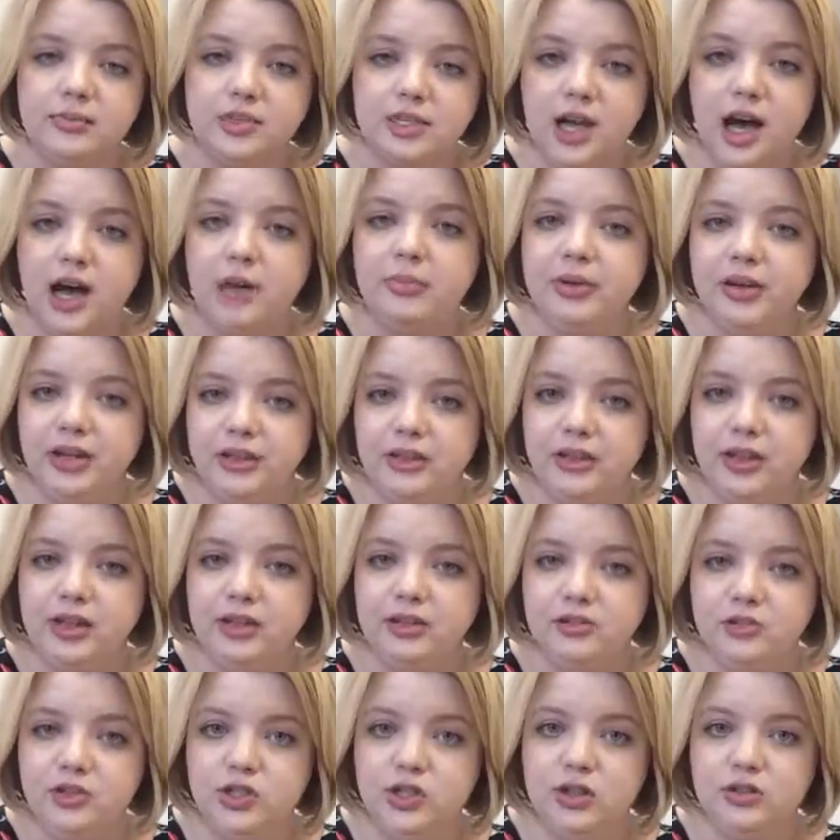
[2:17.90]
topic that
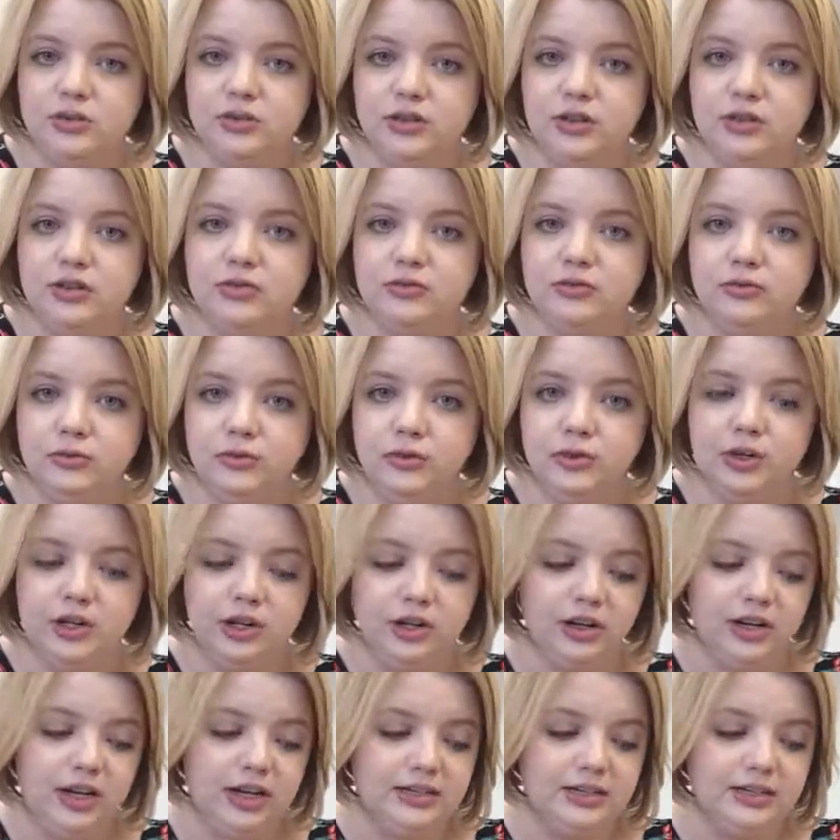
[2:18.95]
you've chosen for
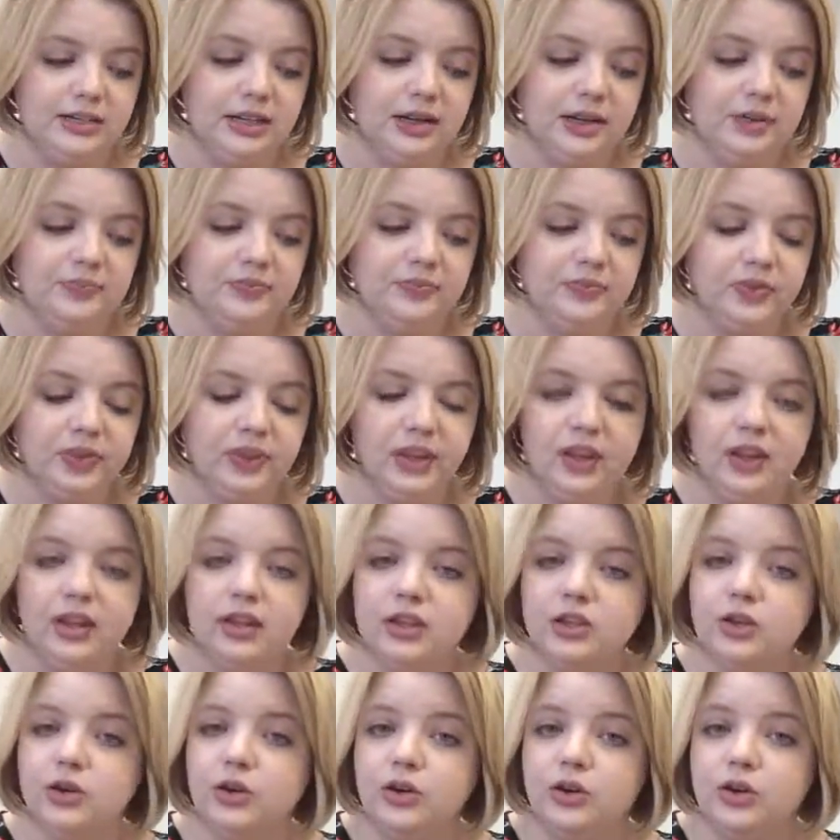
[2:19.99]
your essay.
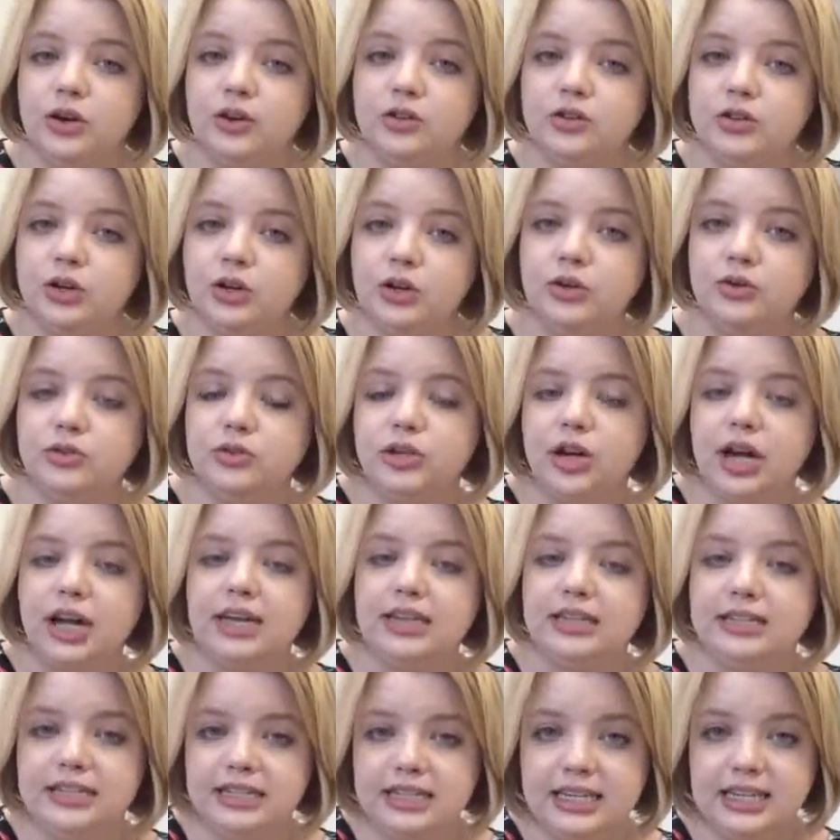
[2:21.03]
You could also
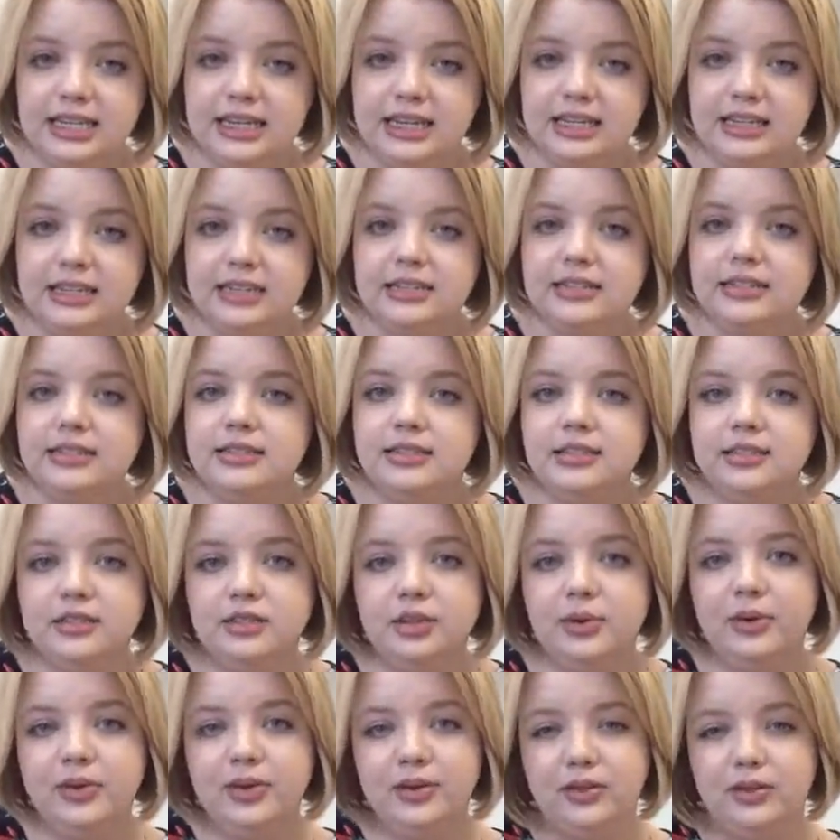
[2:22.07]
try a tease.
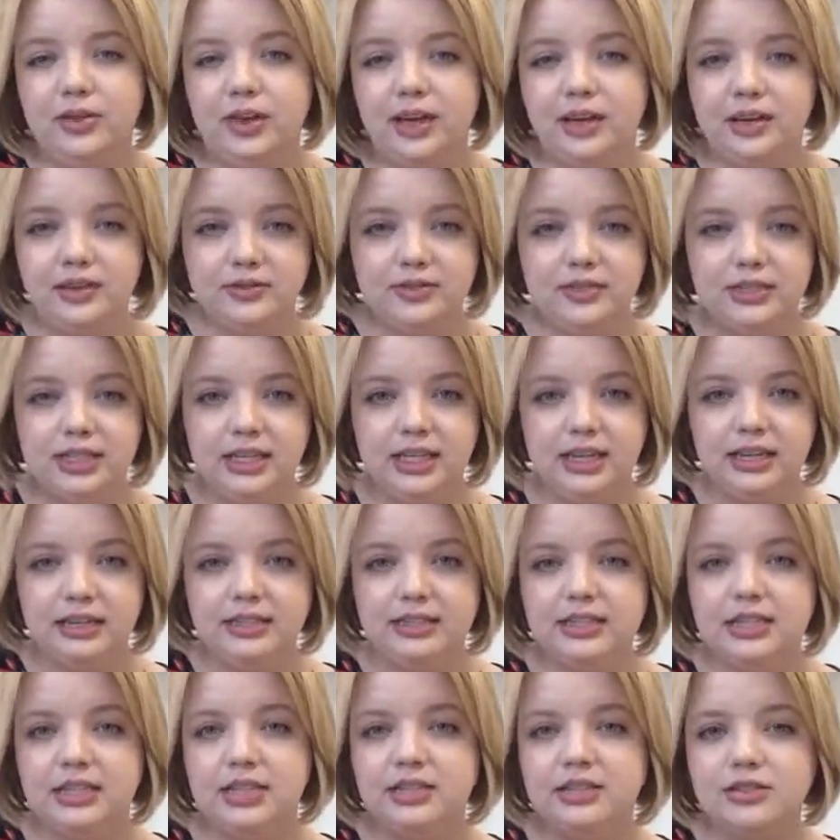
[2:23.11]
So when you think of seeing
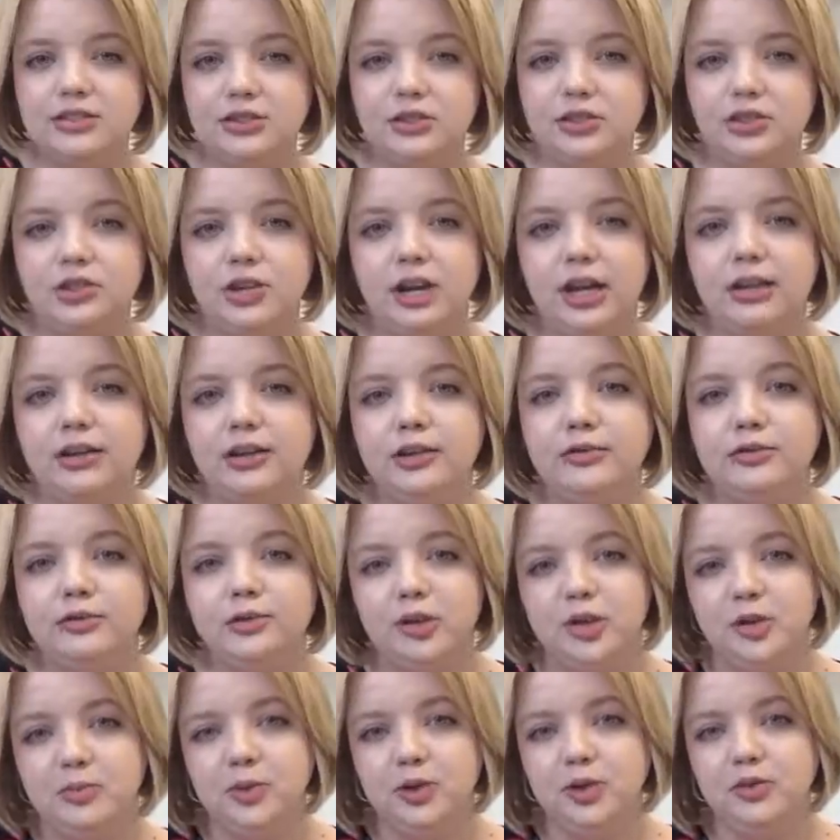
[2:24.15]
a teaser trailer
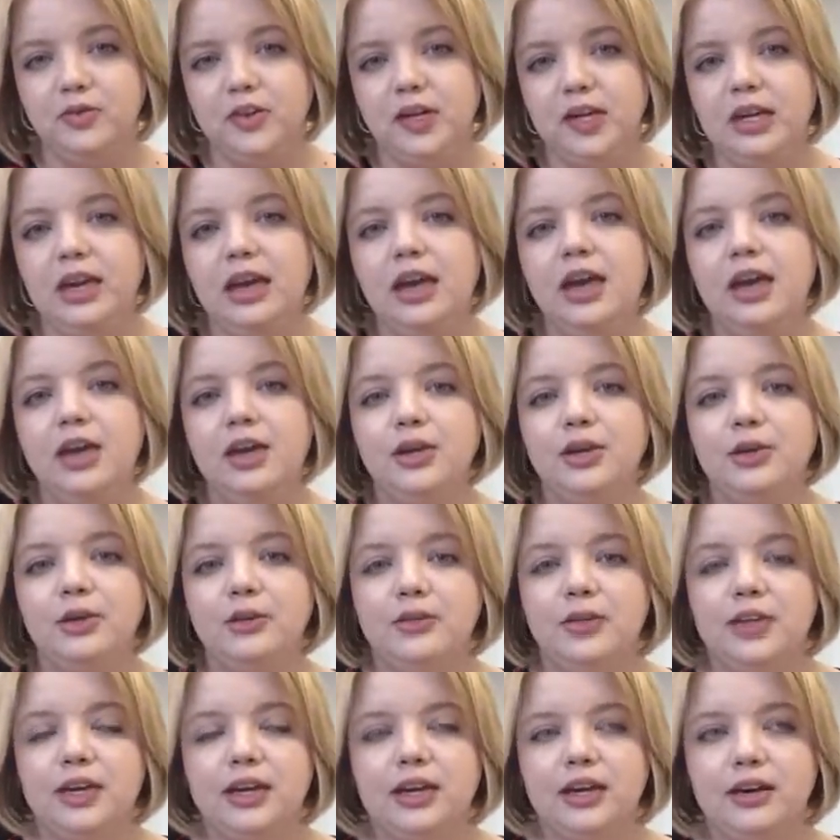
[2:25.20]
for a movie,
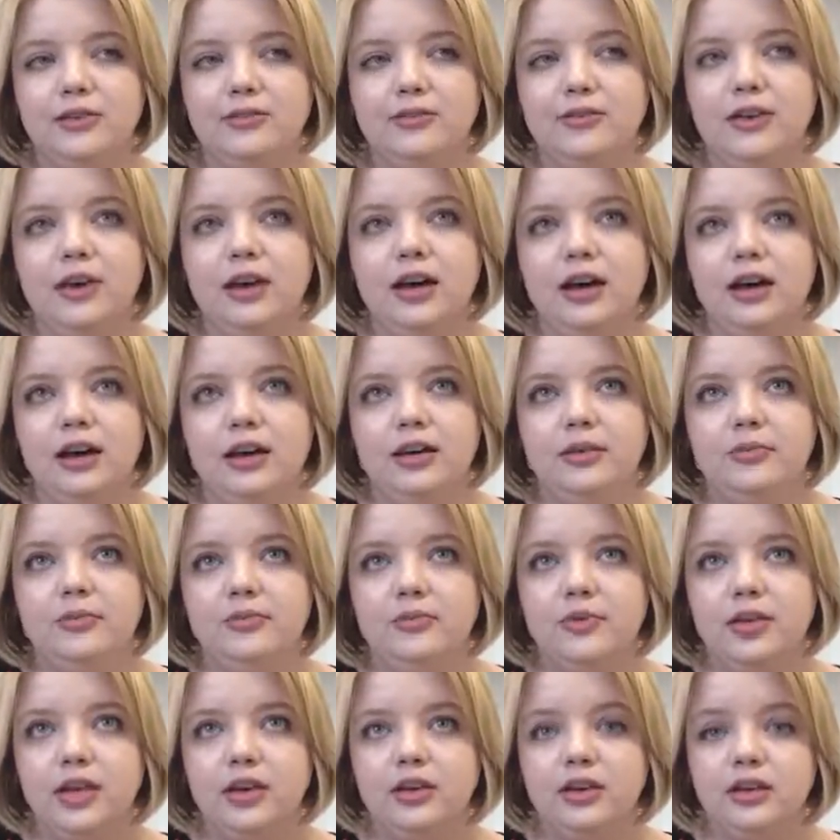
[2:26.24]
you think of
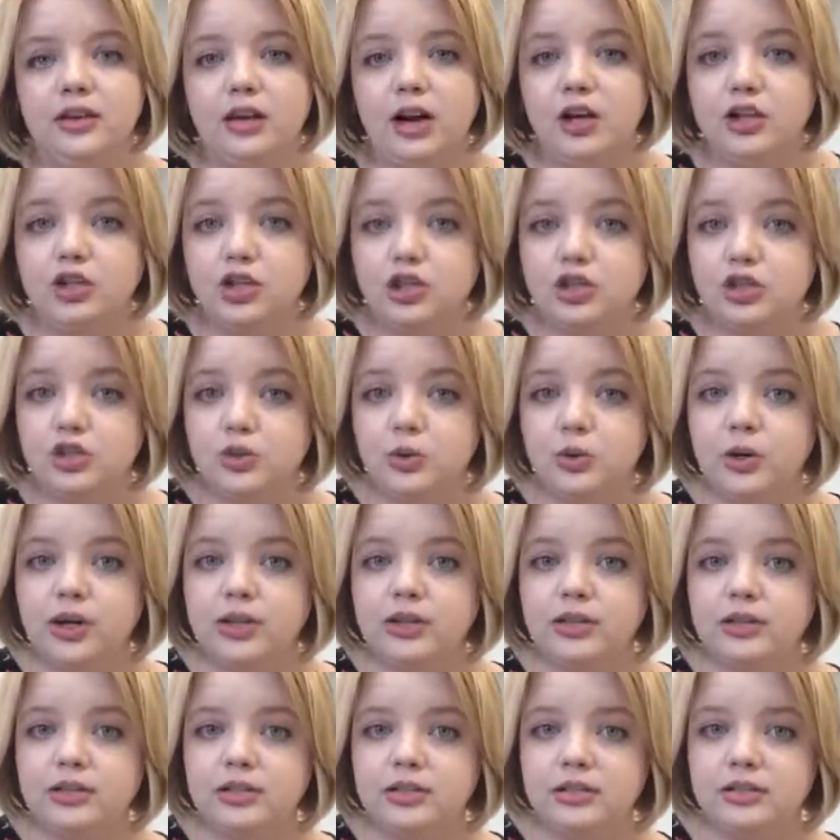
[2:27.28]
a
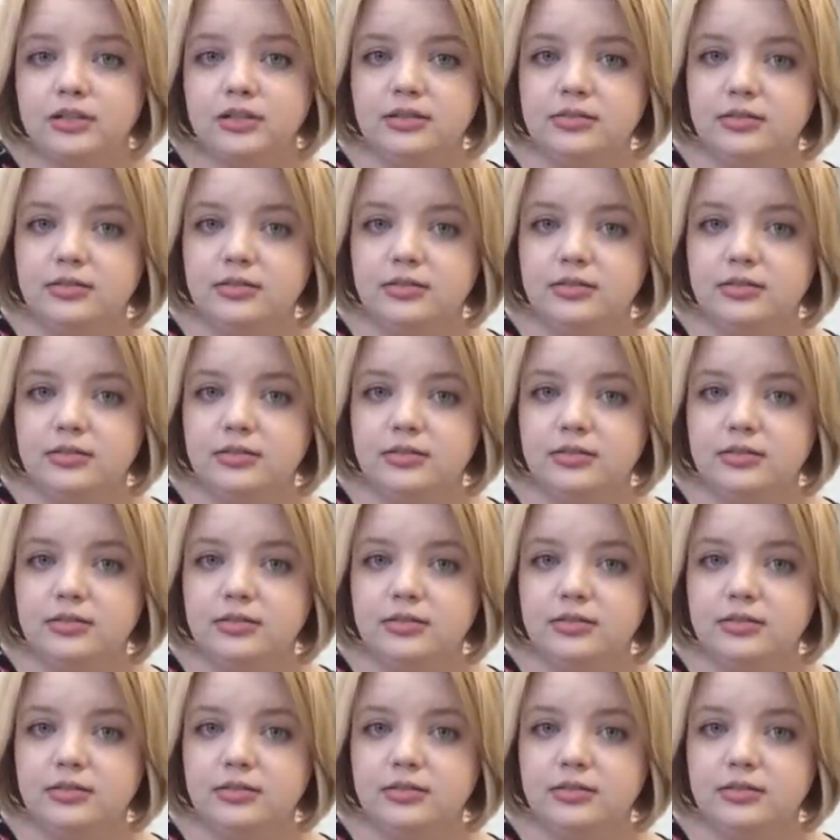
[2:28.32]
short